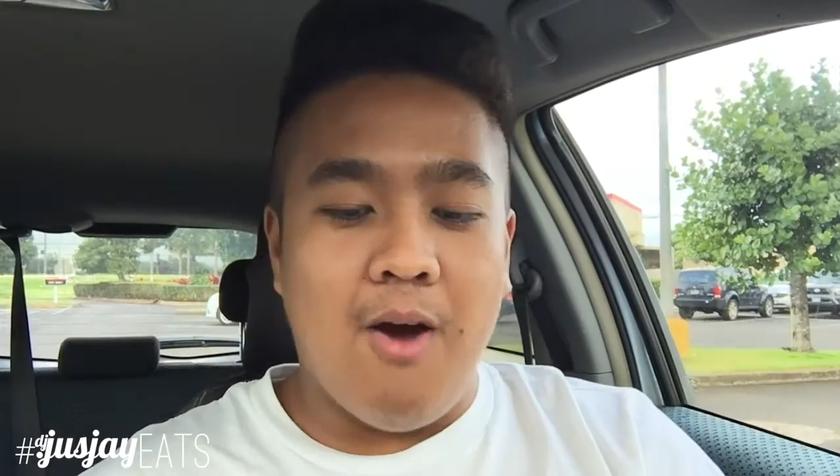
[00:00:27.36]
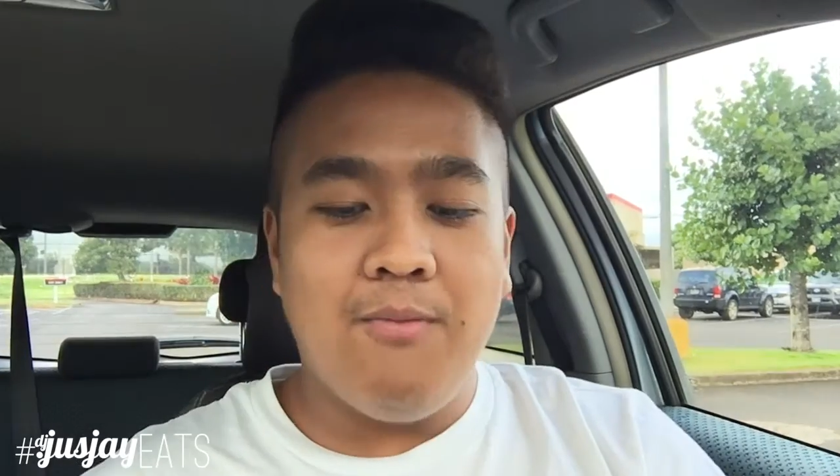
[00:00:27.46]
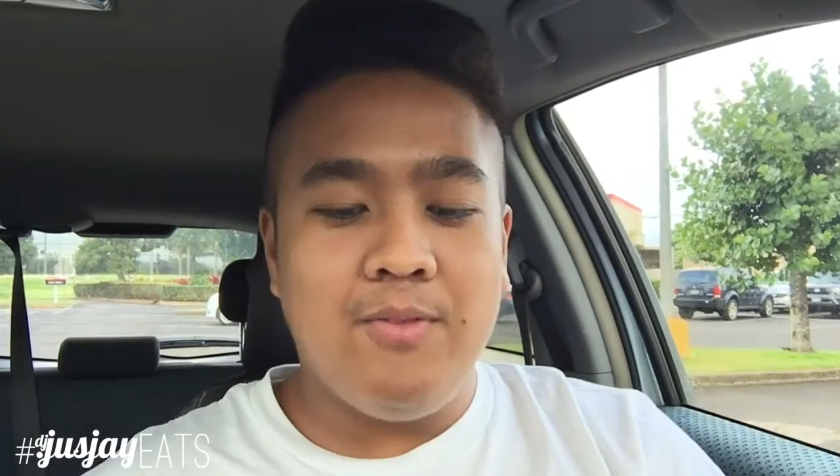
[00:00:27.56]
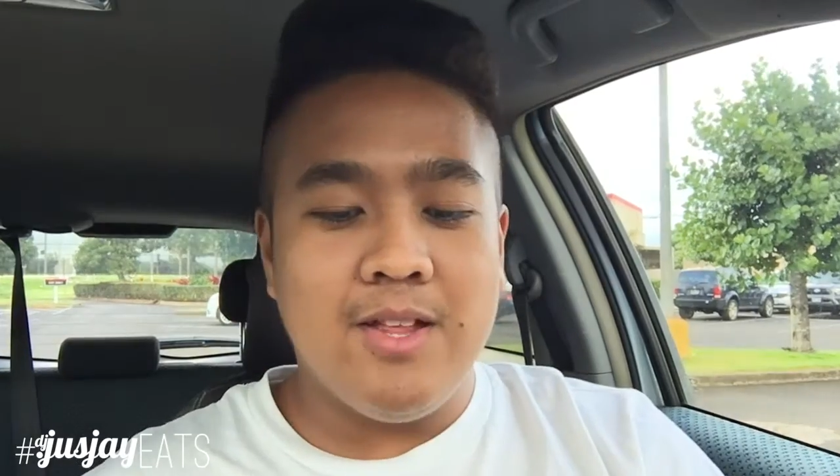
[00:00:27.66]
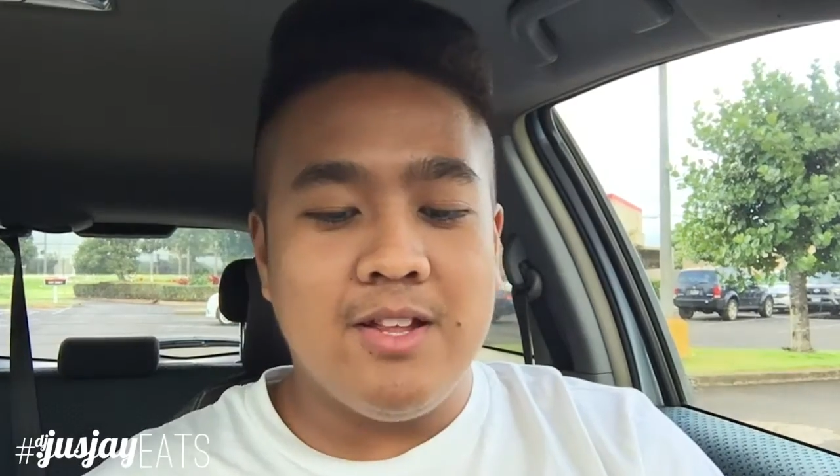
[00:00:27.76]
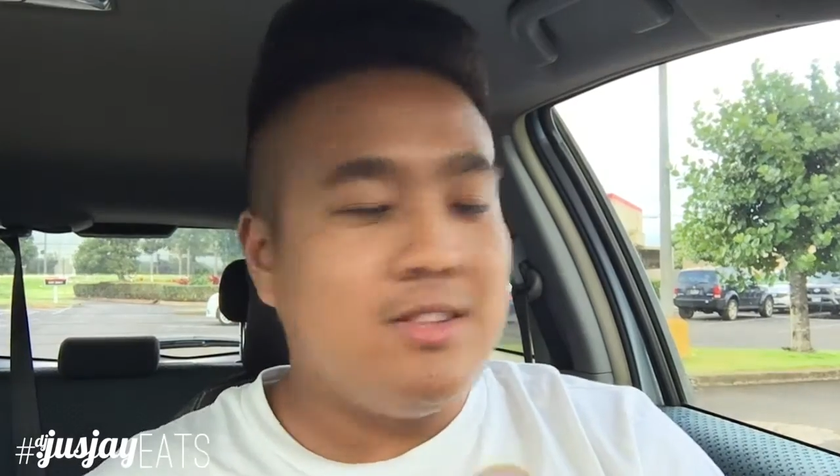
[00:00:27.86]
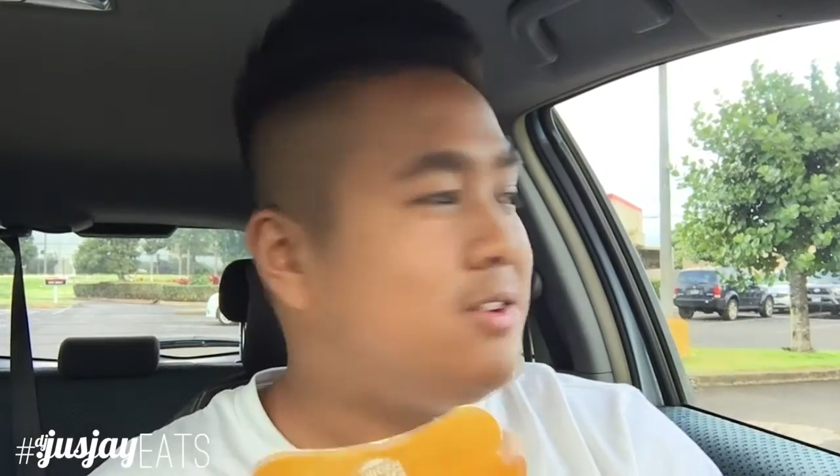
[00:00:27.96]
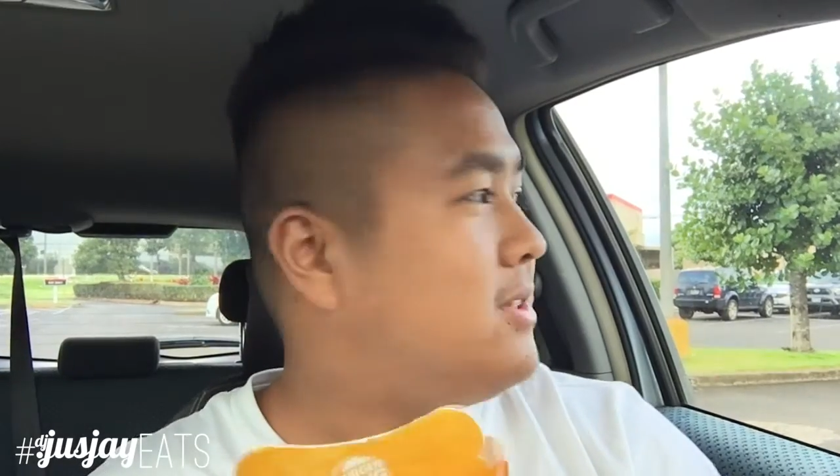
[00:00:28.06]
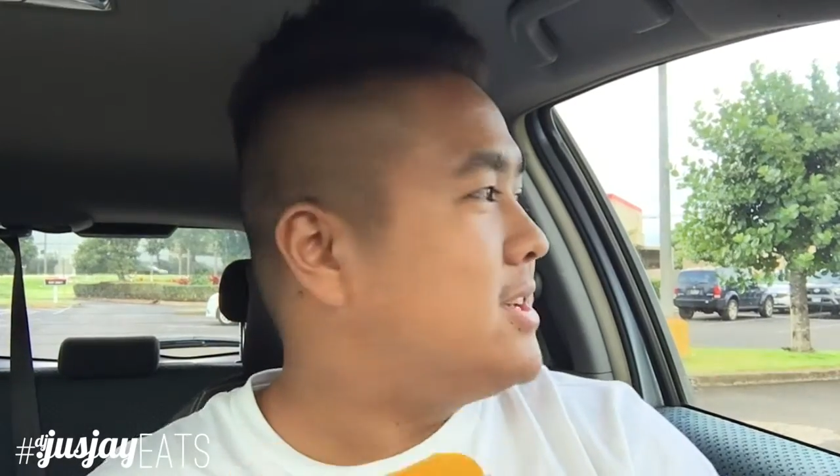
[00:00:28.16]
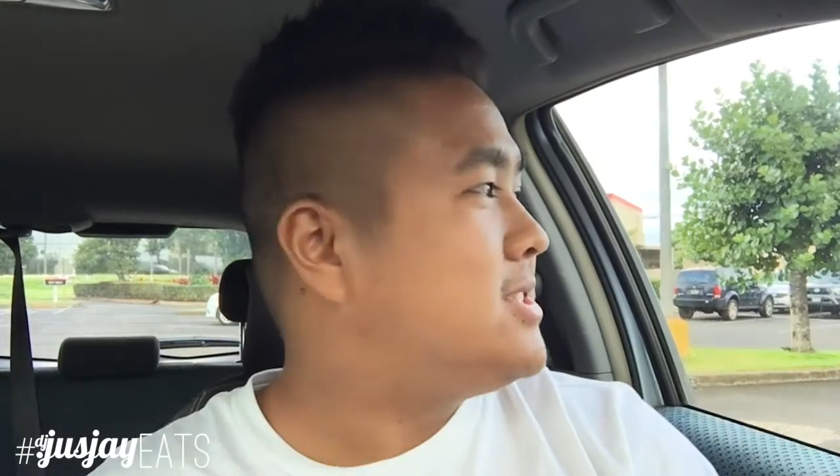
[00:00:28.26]
Hopefully they'll
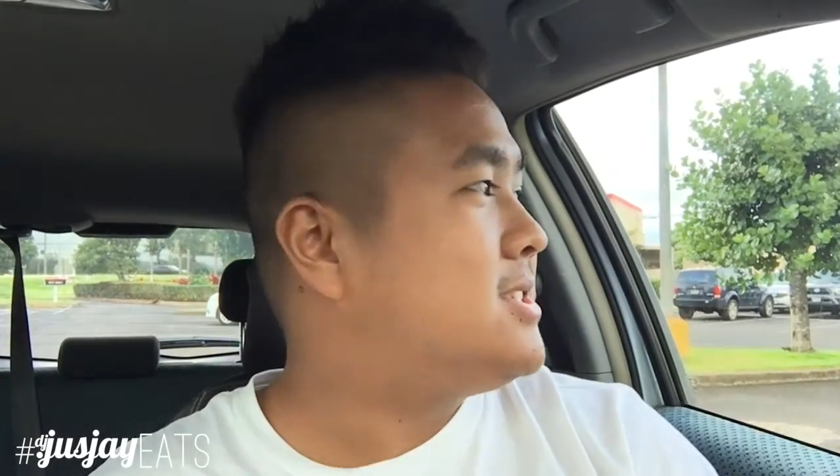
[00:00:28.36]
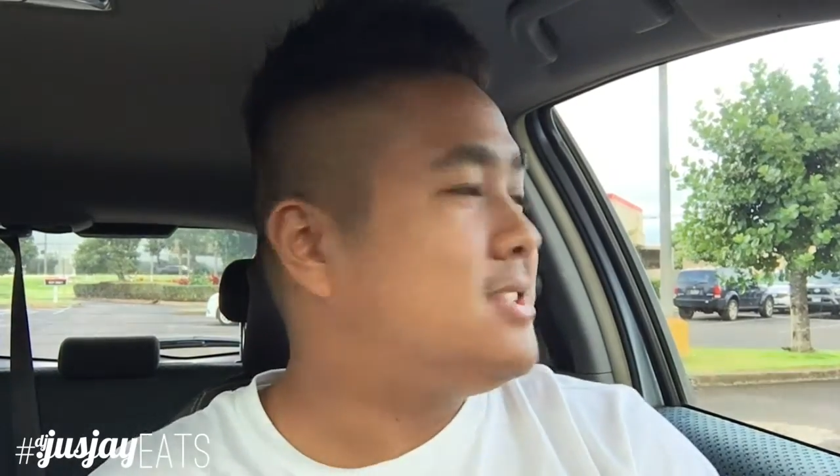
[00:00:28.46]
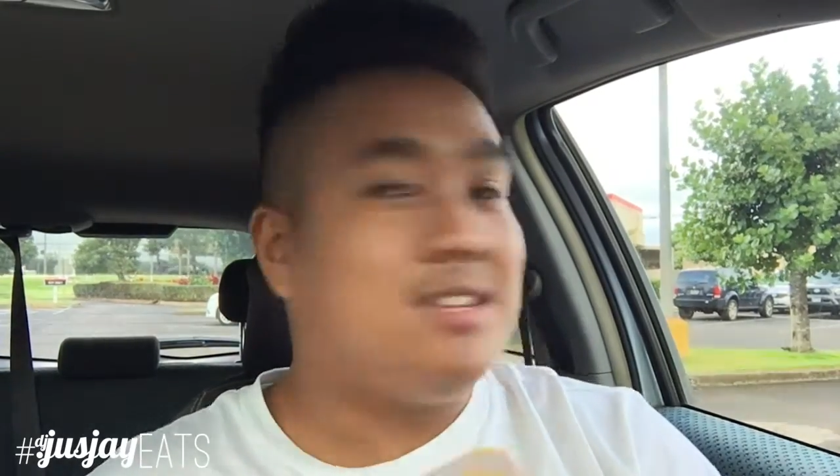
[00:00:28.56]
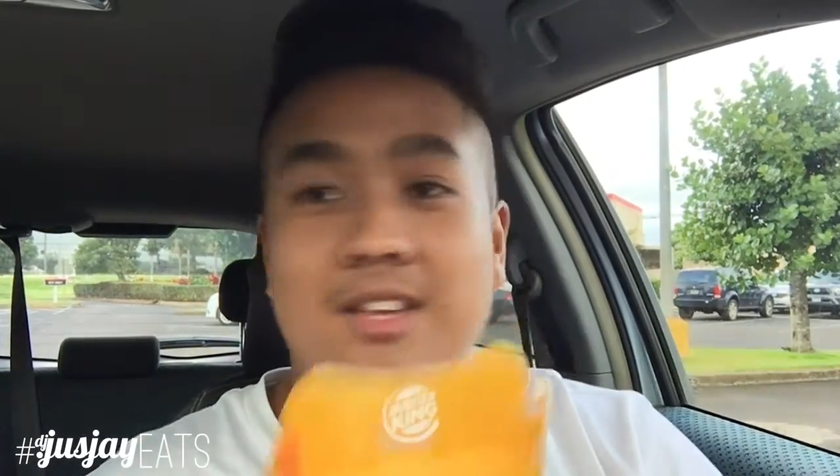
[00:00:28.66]
do this